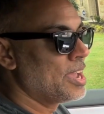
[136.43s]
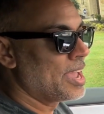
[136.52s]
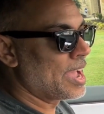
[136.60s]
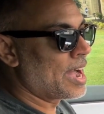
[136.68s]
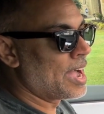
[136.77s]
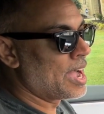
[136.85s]

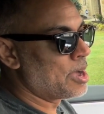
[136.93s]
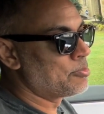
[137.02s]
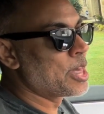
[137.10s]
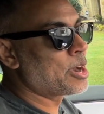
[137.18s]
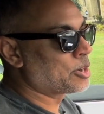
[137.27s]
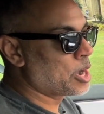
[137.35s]

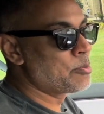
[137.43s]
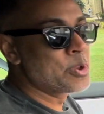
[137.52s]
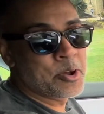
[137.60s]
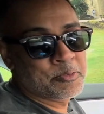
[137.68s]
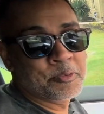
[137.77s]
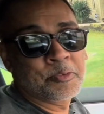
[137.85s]
that are coming
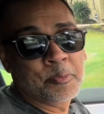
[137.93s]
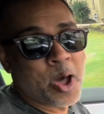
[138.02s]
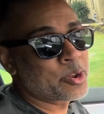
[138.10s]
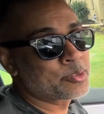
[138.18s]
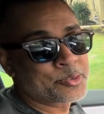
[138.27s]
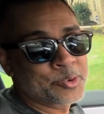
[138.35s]
over from
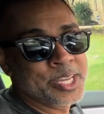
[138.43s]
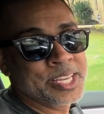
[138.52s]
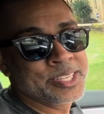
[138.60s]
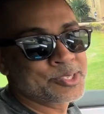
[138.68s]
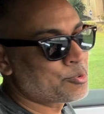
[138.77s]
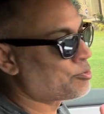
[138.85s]
Model
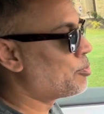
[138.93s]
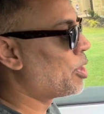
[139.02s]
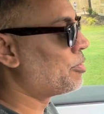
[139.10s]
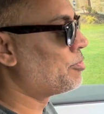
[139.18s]
3s or from other